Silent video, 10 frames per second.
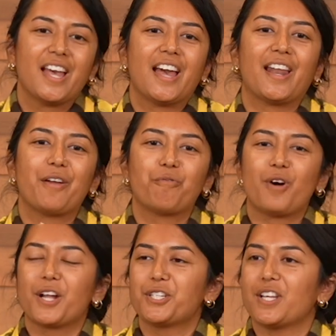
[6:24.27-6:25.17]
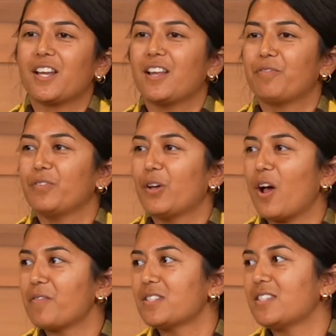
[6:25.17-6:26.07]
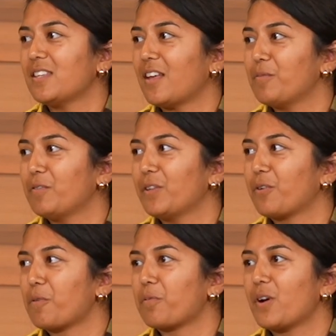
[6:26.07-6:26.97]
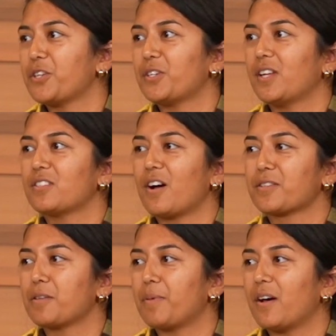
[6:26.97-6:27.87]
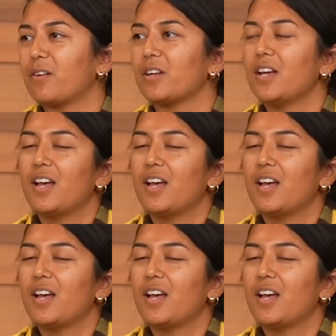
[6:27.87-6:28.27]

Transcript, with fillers: And I watched it, and if you haven't seen that movie, The Corporation, it talks about